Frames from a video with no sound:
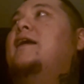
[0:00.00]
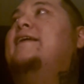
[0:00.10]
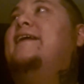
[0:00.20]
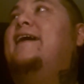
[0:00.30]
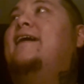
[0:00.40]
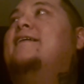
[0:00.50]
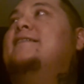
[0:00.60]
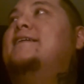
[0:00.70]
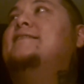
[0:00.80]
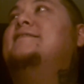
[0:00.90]
yeah,
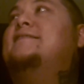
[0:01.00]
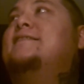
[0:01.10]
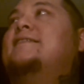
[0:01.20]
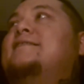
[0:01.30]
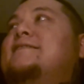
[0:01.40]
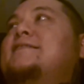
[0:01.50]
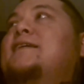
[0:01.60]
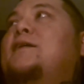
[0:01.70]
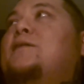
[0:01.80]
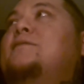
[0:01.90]
it's
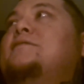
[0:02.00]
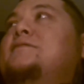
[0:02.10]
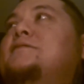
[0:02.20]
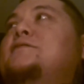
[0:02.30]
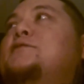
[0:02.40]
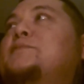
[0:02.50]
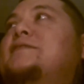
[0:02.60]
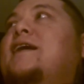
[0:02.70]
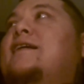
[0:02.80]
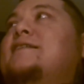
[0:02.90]
some
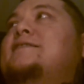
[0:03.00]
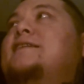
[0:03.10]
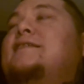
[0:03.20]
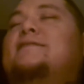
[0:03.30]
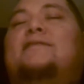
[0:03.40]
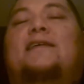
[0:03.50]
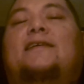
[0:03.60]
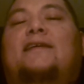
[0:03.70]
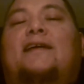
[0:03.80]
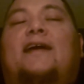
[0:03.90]
scary shit.
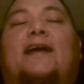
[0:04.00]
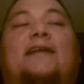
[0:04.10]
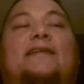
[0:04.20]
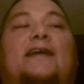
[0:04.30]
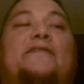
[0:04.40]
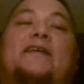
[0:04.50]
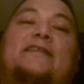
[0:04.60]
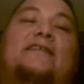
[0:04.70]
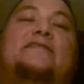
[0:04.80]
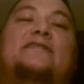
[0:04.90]
And if you
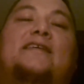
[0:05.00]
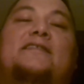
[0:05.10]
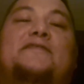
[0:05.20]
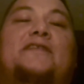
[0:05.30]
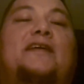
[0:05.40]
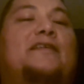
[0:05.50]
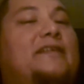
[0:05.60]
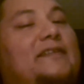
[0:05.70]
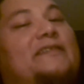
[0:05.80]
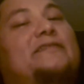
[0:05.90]
dislike this video, you
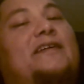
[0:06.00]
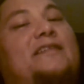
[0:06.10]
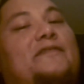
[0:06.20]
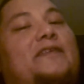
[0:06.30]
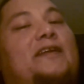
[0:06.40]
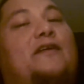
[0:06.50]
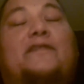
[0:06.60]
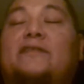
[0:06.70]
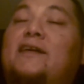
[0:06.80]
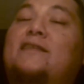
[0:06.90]
dislike the video. If
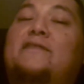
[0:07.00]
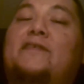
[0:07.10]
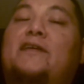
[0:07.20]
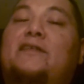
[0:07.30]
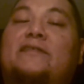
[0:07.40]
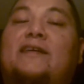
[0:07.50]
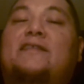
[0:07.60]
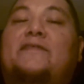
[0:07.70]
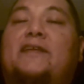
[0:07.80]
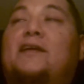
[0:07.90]
you like the video, you like
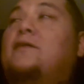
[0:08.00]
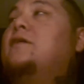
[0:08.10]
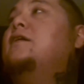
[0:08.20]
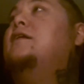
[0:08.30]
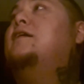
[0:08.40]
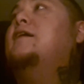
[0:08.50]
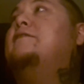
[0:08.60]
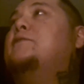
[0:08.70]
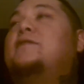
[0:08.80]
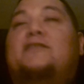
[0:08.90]
the video. If
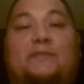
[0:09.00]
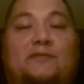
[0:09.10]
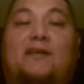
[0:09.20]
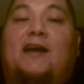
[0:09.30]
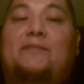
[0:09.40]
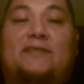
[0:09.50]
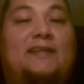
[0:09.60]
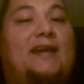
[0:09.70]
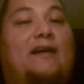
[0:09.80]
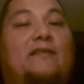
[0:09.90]
you want to subscribe to
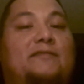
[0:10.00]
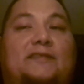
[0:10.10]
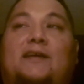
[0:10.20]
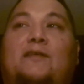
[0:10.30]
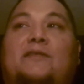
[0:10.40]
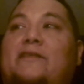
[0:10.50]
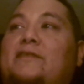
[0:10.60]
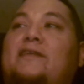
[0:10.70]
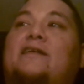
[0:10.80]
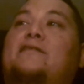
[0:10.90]
see how,
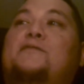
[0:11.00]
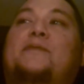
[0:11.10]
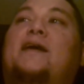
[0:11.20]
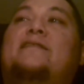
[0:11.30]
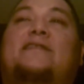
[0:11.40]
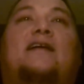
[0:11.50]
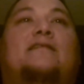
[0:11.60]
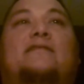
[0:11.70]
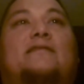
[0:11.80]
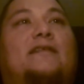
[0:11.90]
everything else pans
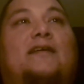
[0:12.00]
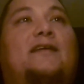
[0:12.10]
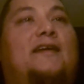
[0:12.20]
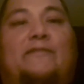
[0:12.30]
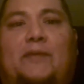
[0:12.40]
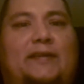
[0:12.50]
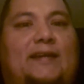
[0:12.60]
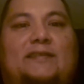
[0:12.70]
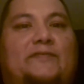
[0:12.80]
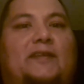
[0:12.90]
out. And if my
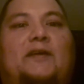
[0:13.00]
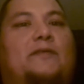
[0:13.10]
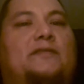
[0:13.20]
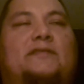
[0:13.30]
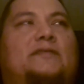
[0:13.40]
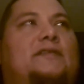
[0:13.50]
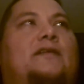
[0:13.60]
next video is,